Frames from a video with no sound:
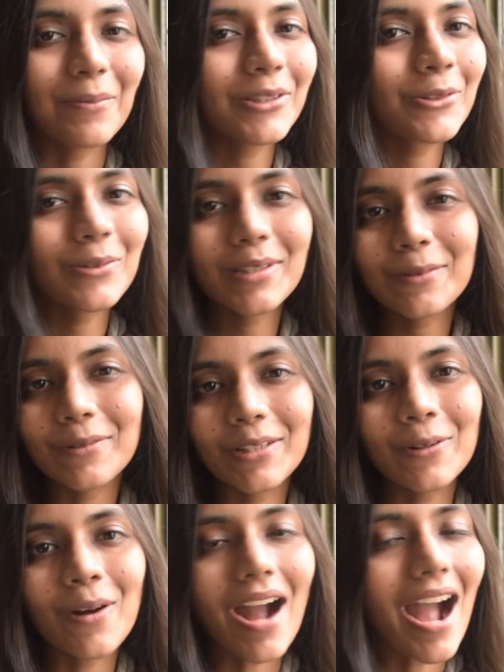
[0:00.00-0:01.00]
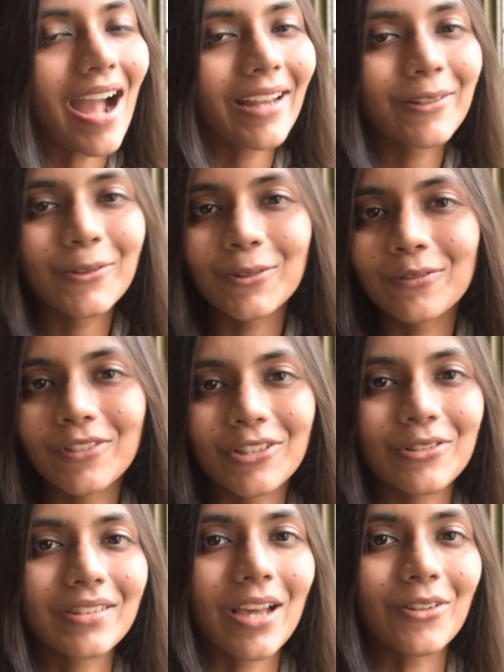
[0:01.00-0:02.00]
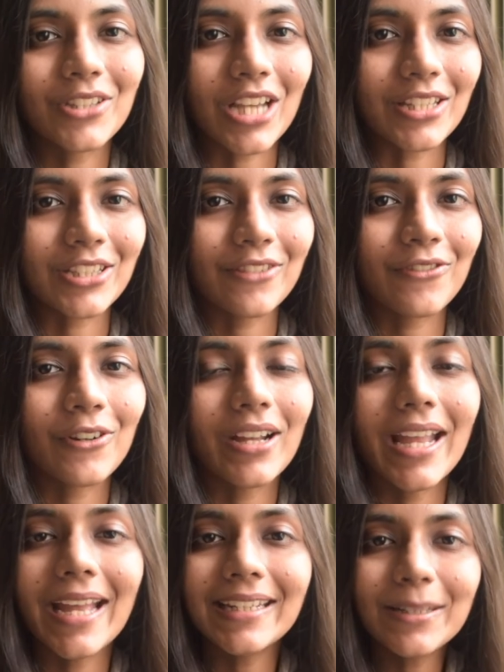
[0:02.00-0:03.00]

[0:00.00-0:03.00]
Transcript: Uh, but through this video, I don't wish to sound judgy for